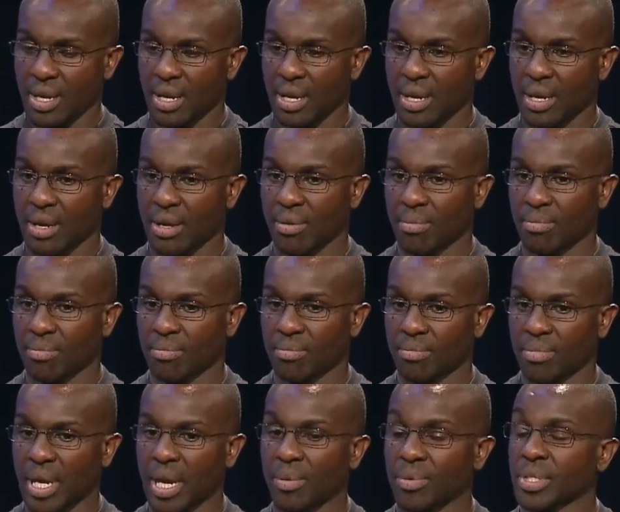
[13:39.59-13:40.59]
Um,
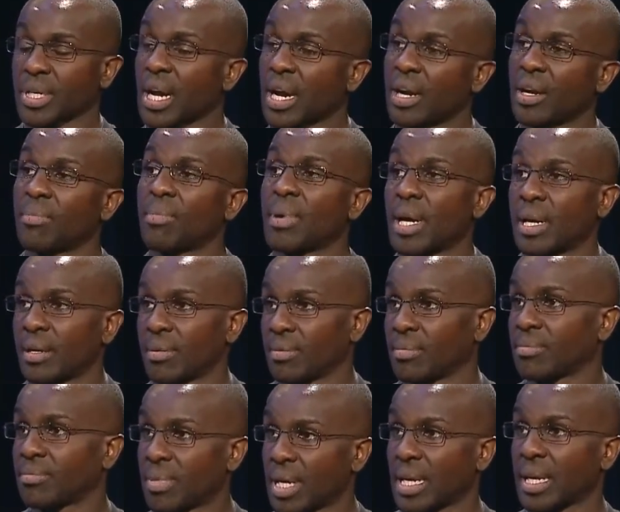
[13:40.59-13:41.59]
I was hired by,
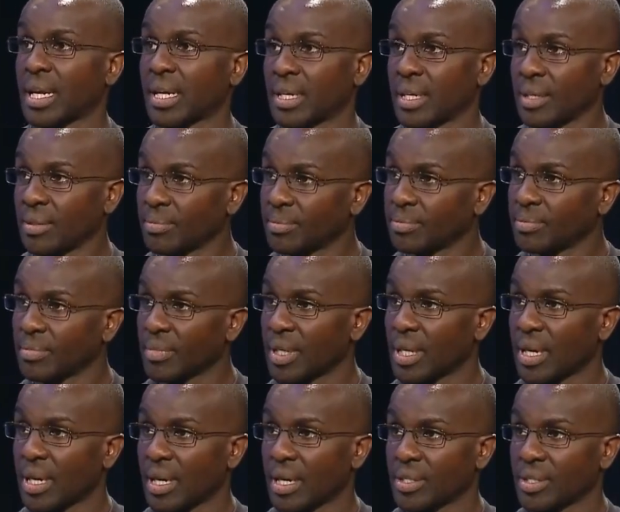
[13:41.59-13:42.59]
by Nike
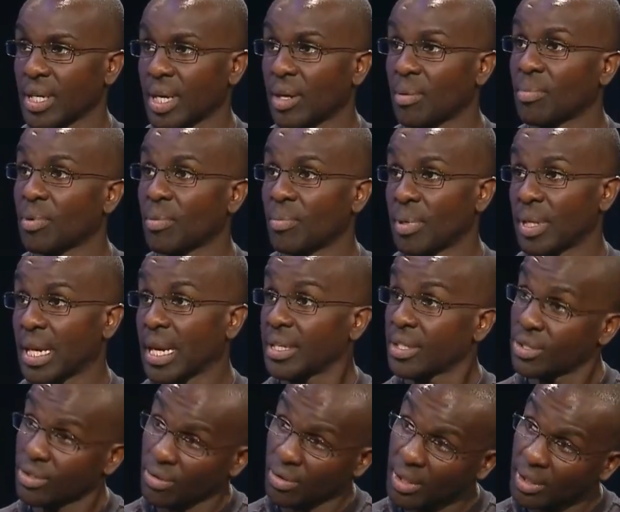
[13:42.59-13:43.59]
uh, to help open that
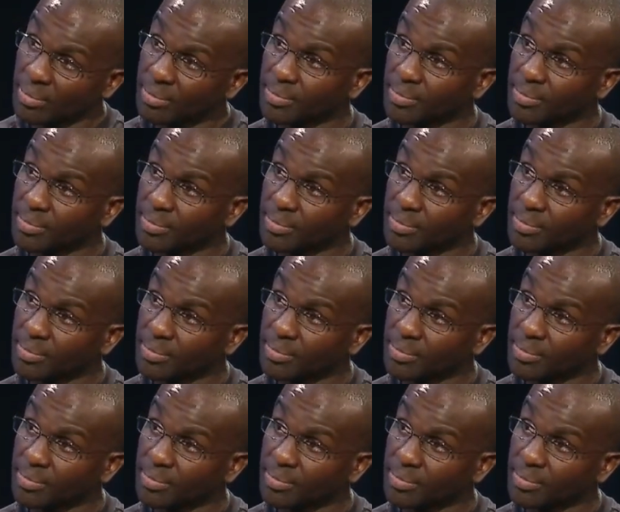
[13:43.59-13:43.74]
store.